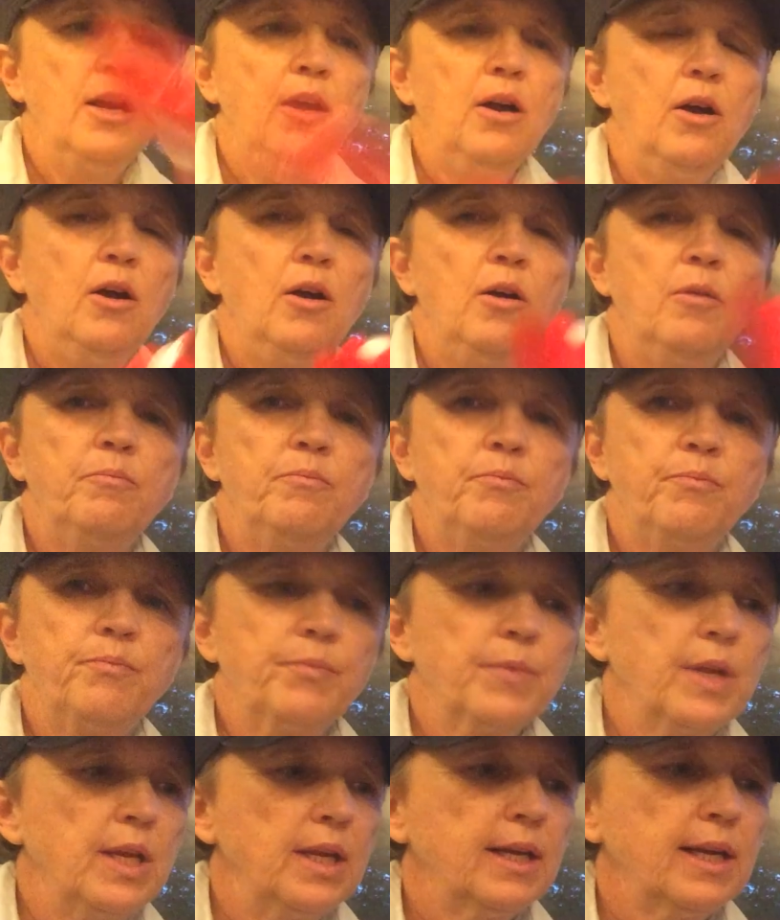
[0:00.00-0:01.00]

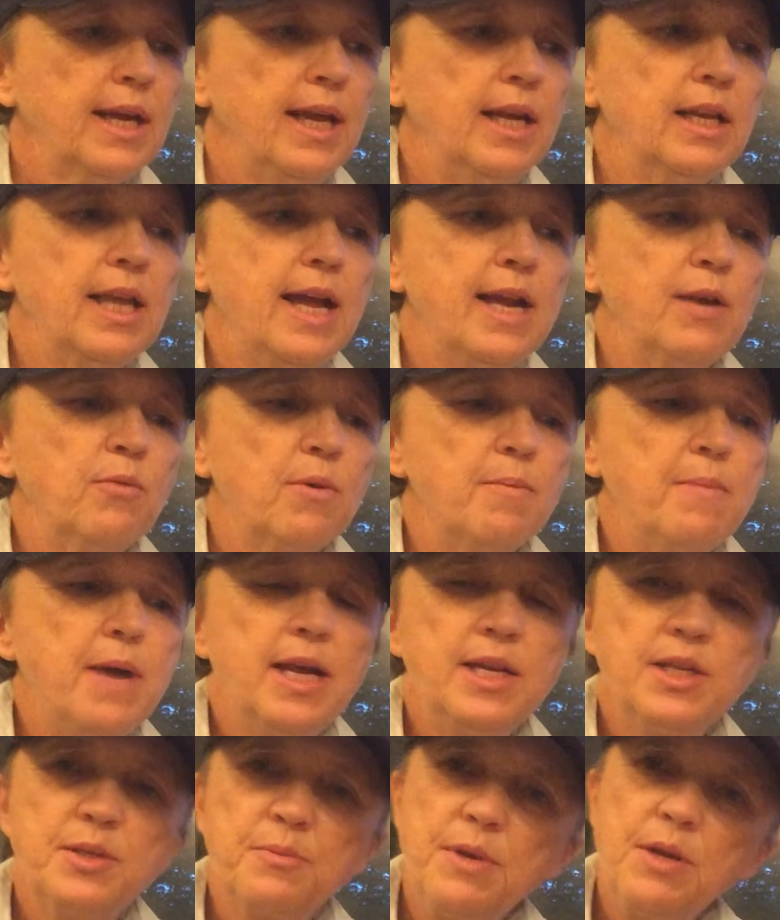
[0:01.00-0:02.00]
Kind of like
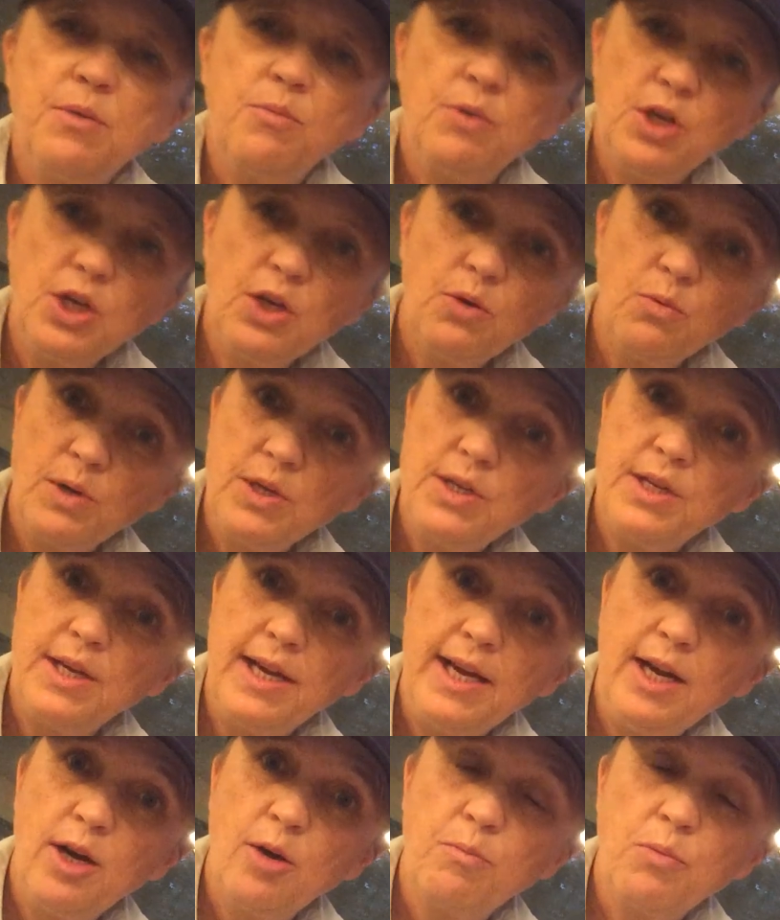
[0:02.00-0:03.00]
reminds me when you go into
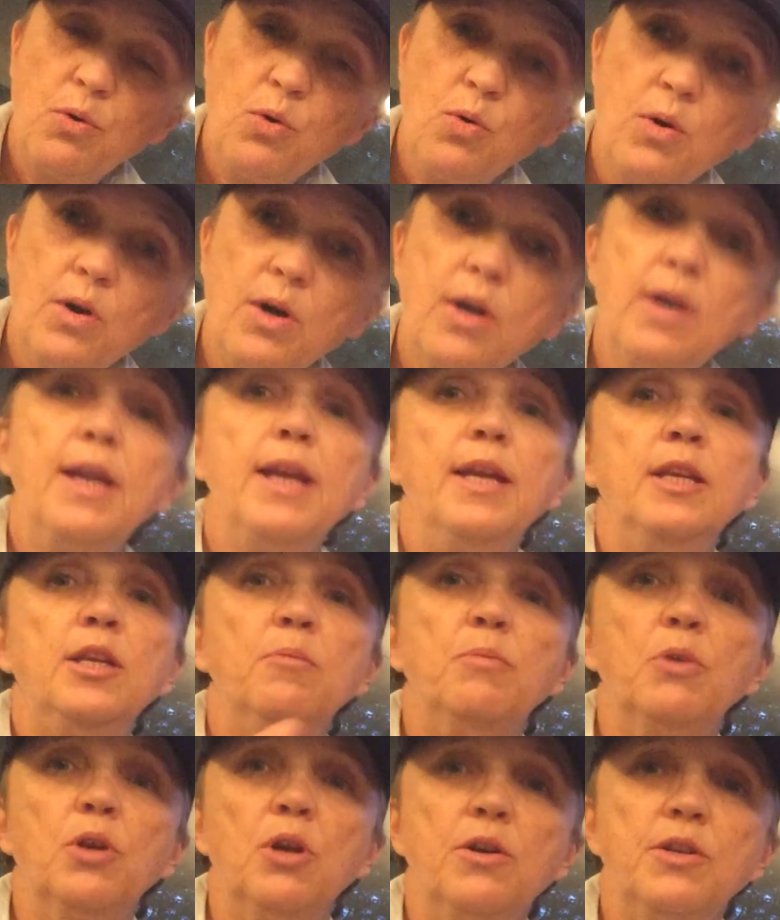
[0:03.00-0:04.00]
an airport and
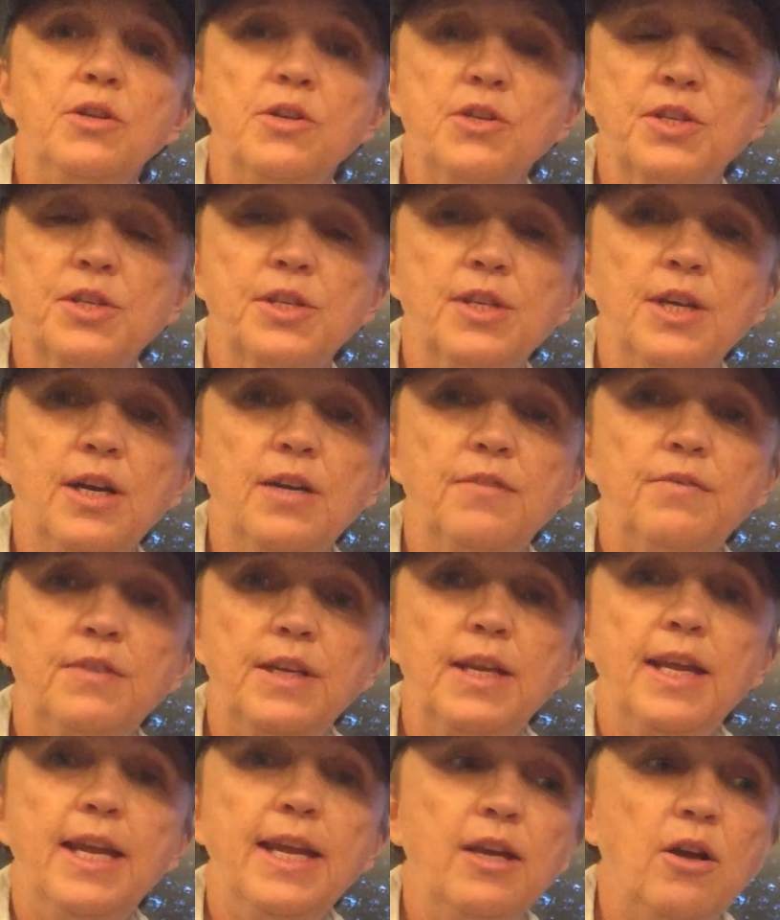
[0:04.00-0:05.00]
you put all your stuff
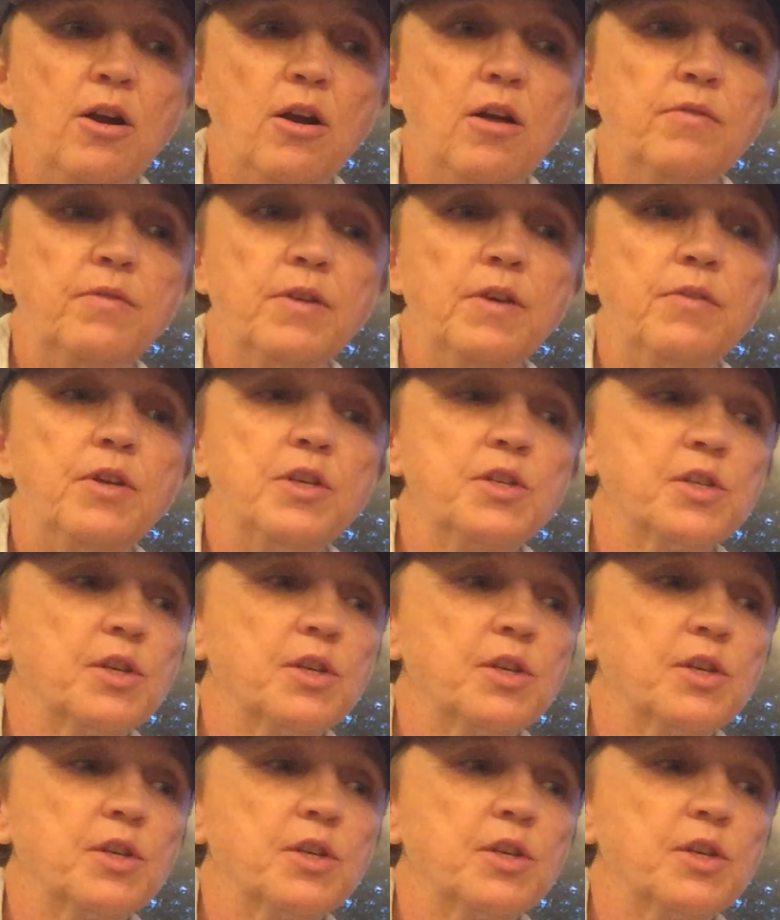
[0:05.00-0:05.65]
and hang off of it.